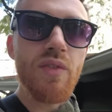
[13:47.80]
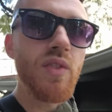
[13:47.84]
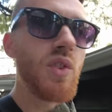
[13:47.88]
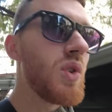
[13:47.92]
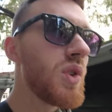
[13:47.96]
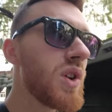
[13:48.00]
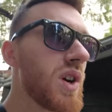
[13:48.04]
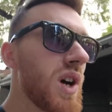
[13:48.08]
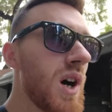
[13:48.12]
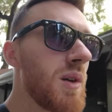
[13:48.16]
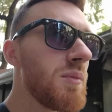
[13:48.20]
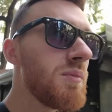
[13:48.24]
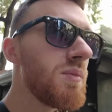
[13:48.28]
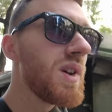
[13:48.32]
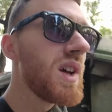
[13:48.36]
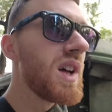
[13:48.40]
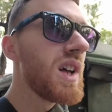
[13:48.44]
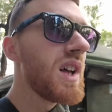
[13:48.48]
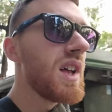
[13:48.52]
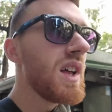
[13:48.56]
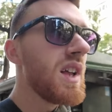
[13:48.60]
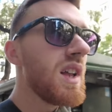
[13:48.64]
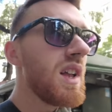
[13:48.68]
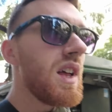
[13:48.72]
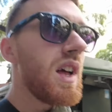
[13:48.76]
If you come
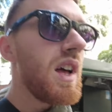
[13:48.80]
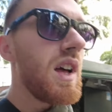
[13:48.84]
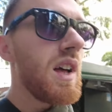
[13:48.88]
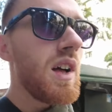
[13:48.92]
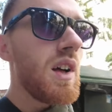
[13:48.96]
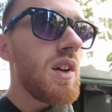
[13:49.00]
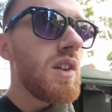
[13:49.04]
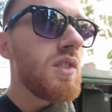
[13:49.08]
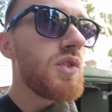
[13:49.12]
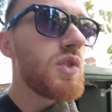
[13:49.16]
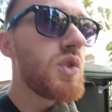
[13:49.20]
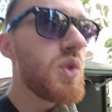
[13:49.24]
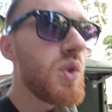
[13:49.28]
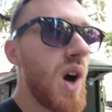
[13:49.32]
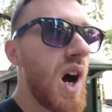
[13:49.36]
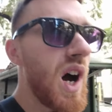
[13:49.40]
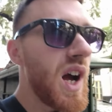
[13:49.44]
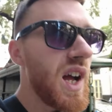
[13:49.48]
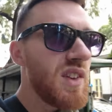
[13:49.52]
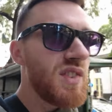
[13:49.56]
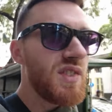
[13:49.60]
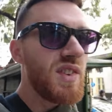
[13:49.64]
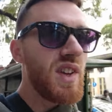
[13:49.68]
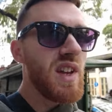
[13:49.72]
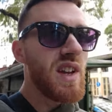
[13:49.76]
to
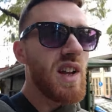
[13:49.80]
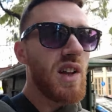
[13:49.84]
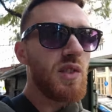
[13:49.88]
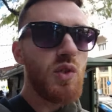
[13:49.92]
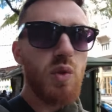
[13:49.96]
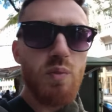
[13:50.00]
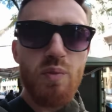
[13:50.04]
Argentina,